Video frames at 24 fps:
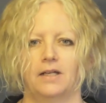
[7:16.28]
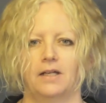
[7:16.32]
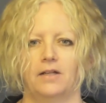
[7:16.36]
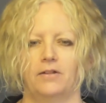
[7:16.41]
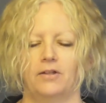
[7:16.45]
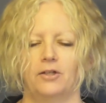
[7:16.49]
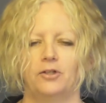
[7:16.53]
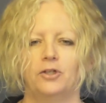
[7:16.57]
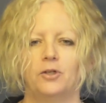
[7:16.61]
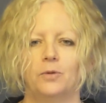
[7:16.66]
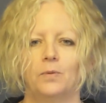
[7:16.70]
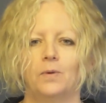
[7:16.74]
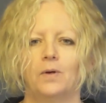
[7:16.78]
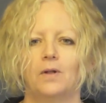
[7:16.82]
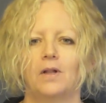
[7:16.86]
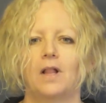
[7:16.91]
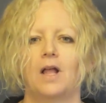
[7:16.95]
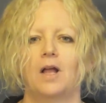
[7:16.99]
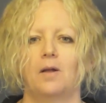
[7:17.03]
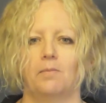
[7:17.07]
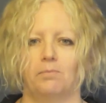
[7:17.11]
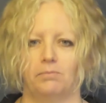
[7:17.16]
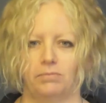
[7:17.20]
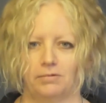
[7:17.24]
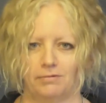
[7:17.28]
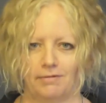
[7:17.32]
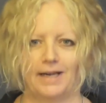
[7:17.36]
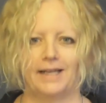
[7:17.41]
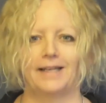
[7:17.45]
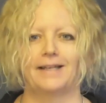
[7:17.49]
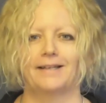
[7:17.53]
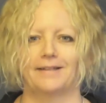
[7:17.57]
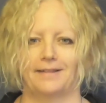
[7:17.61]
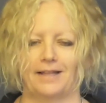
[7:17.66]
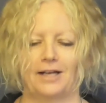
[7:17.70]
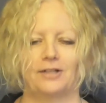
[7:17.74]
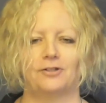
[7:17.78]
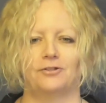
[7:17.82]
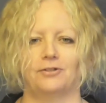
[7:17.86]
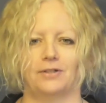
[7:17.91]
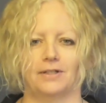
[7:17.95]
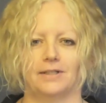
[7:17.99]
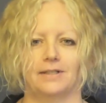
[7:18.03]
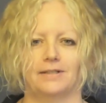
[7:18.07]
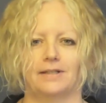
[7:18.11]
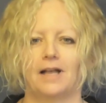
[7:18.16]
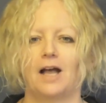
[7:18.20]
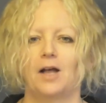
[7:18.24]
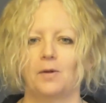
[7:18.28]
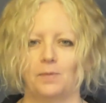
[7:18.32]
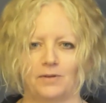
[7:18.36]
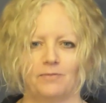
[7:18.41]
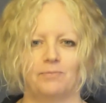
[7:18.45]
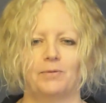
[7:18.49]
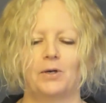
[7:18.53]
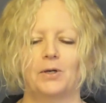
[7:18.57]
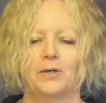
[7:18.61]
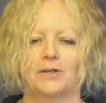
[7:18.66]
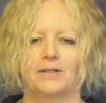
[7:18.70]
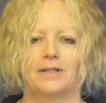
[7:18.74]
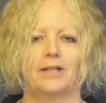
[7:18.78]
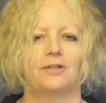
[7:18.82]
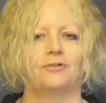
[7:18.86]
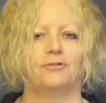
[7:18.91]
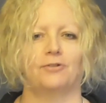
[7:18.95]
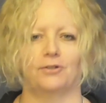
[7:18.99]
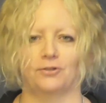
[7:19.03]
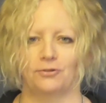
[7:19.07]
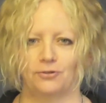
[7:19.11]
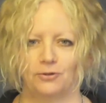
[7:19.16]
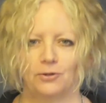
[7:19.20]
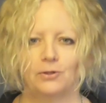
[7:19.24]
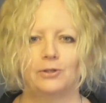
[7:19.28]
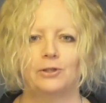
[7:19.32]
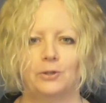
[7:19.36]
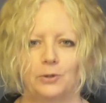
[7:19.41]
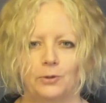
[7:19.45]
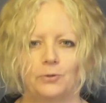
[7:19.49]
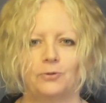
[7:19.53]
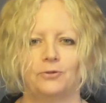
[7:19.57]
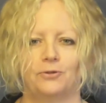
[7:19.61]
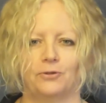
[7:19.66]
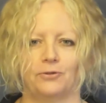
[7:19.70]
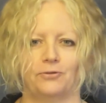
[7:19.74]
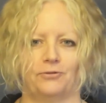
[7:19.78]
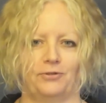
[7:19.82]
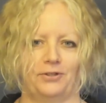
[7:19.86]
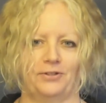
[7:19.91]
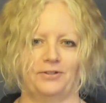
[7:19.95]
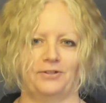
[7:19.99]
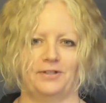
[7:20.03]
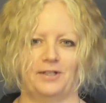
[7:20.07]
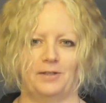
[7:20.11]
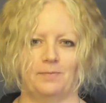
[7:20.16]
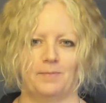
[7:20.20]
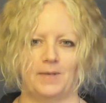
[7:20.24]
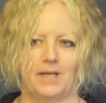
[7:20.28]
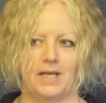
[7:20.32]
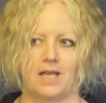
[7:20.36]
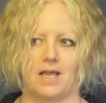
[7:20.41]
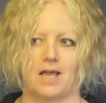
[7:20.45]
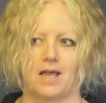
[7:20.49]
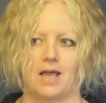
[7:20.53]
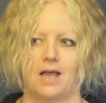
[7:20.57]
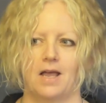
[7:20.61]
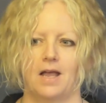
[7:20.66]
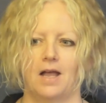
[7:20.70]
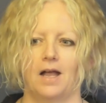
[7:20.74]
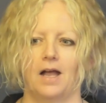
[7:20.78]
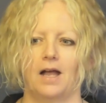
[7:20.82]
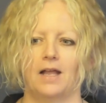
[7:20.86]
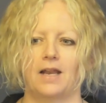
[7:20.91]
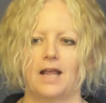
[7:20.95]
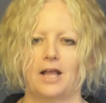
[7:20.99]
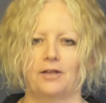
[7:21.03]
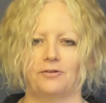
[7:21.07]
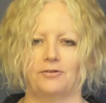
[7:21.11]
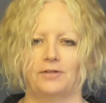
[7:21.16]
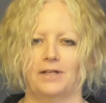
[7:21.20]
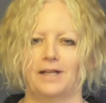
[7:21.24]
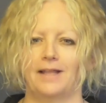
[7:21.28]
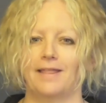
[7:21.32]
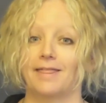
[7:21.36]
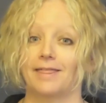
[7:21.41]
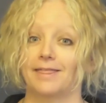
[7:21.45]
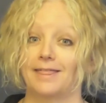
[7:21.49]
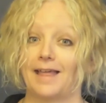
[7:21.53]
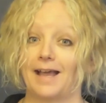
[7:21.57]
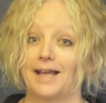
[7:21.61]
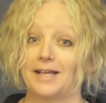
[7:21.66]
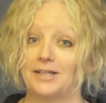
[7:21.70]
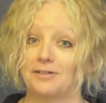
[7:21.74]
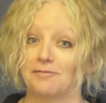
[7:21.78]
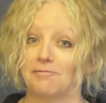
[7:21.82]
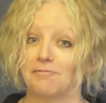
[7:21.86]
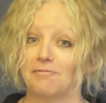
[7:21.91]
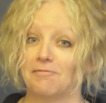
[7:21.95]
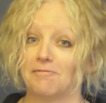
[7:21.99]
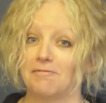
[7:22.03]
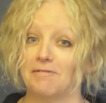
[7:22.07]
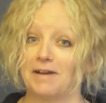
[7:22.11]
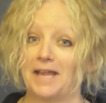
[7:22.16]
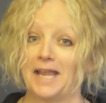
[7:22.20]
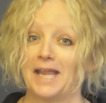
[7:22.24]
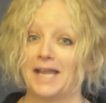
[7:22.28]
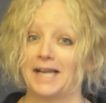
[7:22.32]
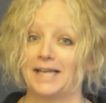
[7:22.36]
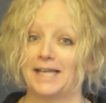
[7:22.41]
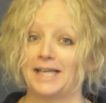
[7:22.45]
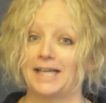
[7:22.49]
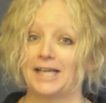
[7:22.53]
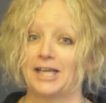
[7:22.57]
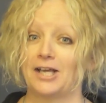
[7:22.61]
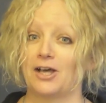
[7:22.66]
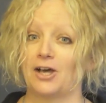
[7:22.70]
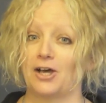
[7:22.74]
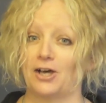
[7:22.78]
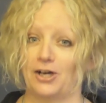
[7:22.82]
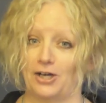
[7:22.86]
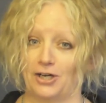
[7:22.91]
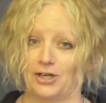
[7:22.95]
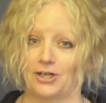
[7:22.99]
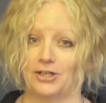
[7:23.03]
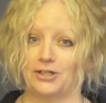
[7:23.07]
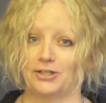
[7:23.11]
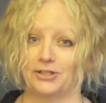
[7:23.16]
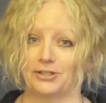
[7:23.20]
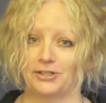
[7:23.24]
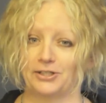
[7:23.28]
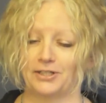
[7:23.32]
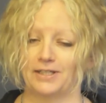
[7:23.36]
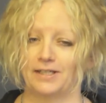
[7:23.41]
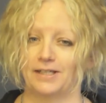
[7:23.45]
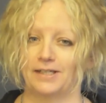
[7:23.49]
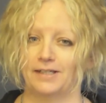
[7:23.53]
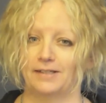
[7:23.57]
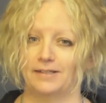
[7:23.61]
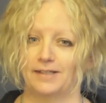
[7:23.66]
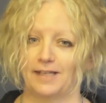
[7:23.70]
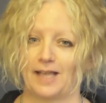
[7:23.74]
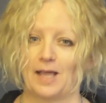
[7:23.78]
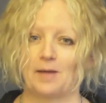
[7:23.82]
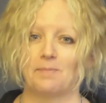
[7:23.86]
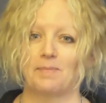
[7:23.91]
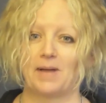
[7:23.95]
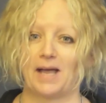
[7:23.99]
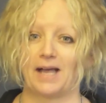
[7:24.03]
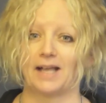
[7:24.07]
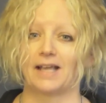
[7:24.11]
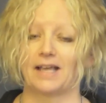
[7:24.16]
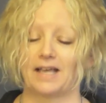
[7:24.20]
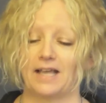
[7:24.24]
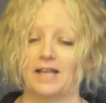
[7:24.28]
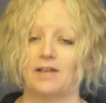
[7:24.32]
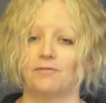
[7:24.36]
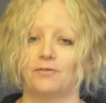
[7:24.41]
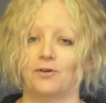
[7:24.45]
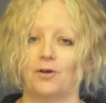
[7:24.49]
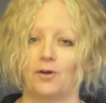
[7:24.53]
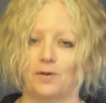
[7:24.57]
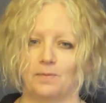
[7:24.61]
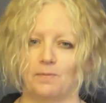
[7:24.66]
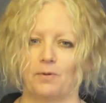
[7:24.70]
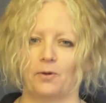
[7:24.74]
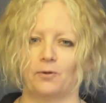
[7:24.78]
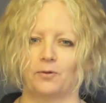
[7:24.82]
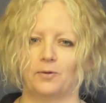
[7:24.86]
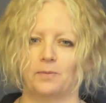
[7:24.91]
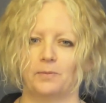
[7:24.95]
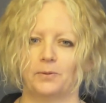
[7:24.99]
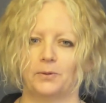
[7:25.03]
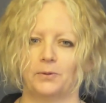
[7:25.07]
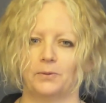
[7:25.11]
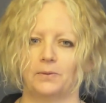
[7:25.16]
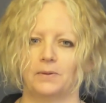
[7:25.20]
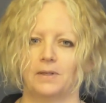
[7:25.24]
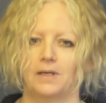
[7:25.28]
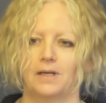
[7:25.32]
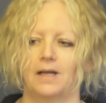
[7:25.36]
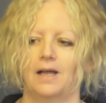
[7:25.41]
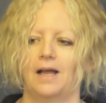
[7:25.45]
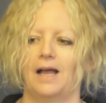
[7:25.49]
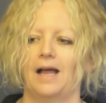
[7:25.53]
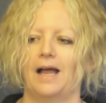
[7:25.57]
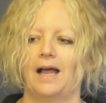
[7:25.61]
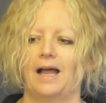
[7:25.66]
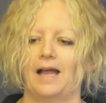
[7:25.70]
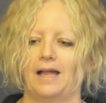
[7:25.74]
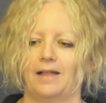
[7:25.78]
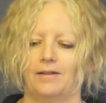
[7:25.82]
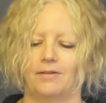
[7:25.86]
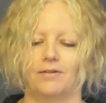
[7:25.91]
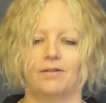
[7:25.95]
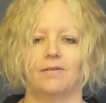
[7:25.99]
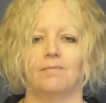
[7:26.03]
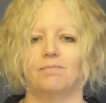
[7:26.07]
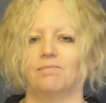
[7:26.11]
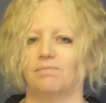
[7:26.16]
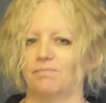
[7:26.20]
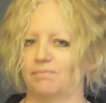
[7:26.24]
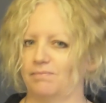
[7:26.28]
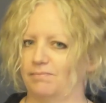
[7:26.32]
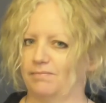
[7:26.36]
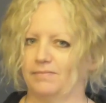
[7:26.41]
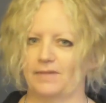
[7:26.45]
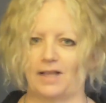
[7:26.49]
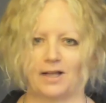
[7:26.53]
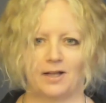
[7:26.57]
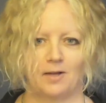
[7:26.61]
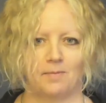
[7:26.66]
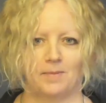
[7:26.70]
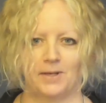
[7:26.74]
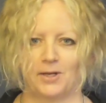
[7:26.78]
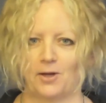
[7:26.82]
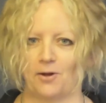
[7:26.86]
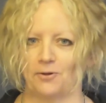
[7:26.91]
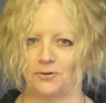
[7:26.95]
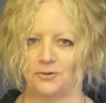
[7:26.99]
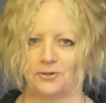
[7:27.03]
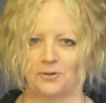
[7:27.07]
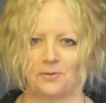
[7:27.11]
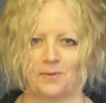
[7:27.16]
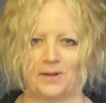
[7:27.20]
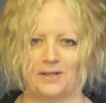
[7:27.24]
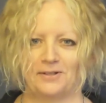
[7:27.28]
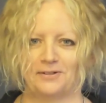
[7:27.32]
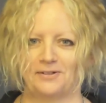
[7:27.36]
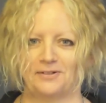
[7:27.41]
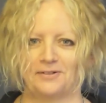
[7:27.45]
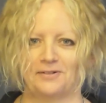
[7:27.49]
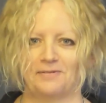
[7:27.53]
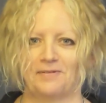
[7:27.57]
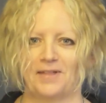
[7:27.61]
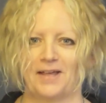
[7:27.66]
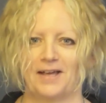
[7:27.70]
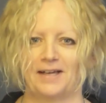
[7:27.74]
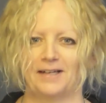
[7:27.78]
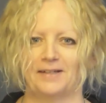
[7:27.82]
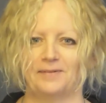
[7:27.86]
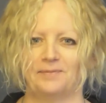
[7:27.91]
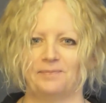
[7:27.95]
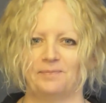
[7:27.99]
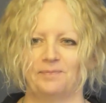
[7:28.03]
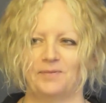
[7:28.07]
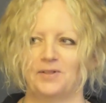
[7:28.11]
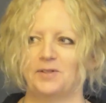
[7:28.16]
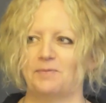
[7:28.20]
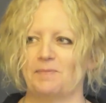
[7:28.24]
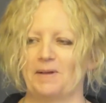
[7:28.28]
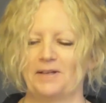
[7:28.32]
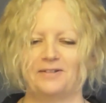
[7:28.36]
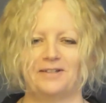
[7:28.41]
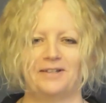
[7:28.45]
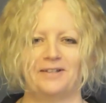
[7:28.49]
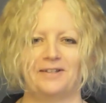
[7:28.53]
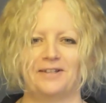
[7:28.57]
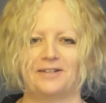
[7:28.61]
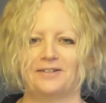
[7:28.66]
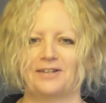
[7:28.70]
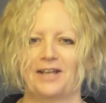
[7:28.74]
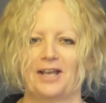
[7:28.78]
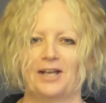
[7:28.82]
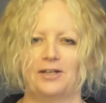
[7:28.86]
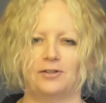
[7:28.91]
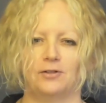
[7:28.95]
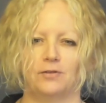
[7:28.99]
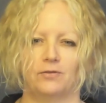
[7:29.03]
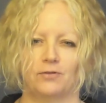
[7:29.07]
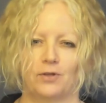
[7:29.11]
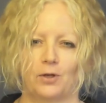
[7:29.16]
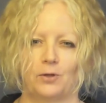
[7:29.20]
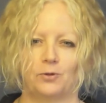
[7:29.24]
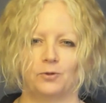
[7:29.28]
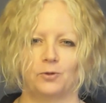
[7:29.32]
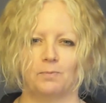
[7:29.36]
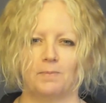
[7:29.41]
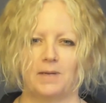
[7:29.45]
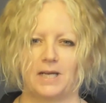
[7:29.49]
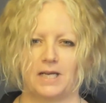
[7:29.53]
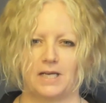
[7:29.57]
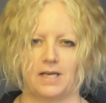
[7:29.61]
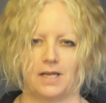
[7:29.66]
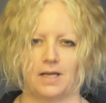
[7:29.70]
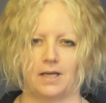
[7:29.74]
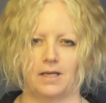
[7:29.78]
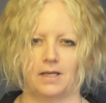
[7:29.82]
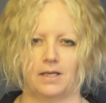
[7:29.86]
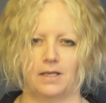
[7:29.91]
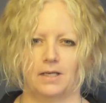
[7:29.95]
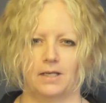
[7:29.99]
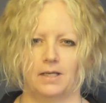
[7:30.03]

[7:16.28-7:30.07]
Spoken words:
Then you will break that trust. I will have broken that trust. You'll lose your trust in me. And actually, that is really hard to get back, if not impossible, and there can be consequences of that, especially in this age of social media.